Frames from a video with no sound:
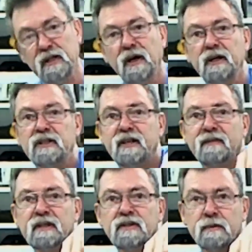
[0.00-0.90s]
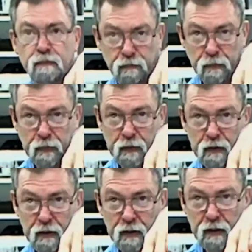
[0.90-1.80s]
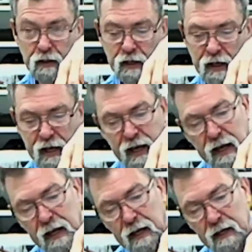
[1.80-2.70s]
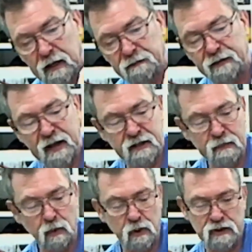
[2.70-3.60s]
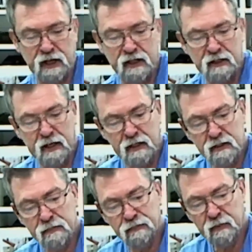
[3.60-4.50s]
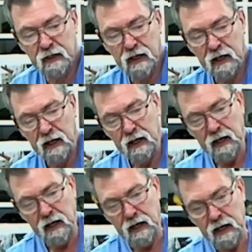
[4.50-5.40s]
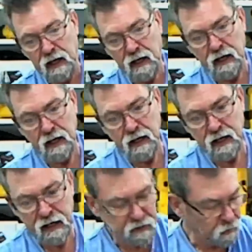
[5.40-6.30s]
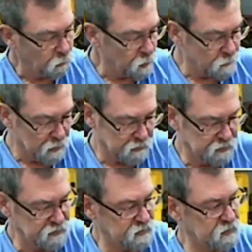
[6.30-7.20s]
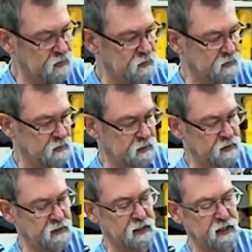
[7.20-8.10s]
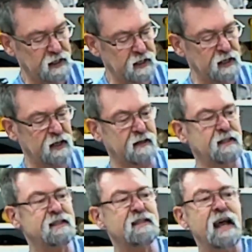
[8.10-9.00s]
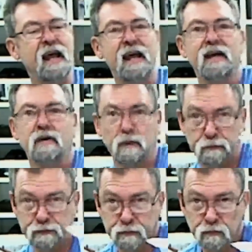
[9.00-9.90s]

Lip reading: mid-1970s. And a fancy mortise gauge, that is. A little ripper. This thing here. This is a handle.